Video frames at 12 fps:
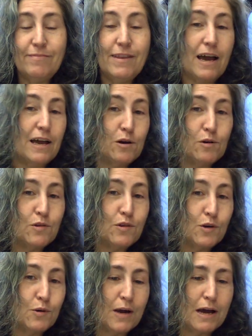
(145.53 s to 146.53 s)
I
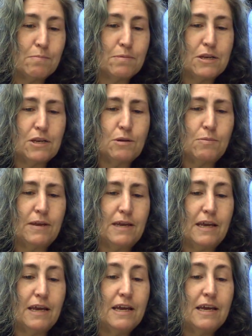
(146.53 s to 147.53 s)
also happen to
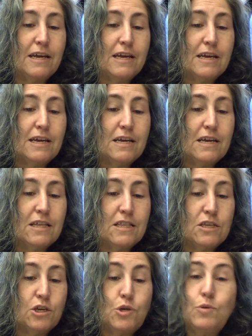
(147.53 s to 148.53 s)
be
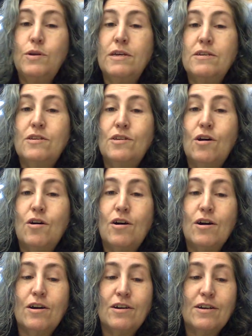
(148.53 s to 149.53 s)
the shooting
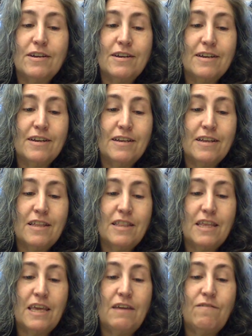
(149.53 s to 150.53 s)
star,
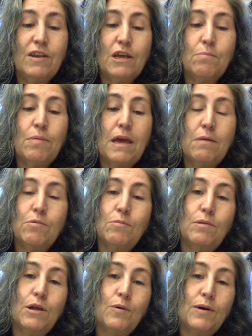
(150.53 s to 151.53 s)
the evening paper
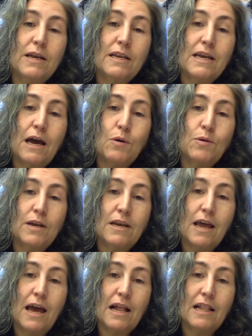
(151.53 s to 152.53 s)
blowing down
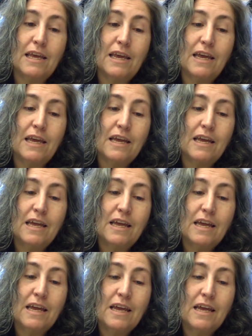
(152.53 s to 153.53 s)
an alley,
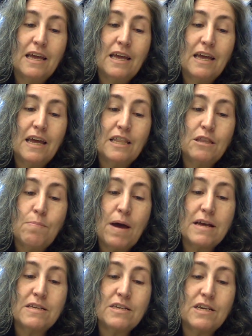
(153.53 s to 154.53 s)
and the
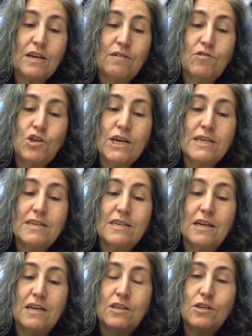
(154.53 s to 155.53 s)
basket of
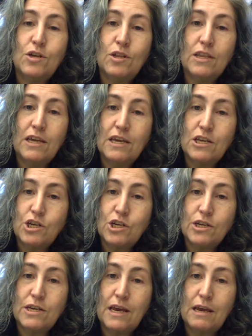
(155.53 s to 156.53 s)
chestnuts on the
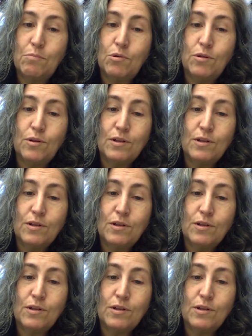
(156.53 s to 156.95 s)
kitchen table.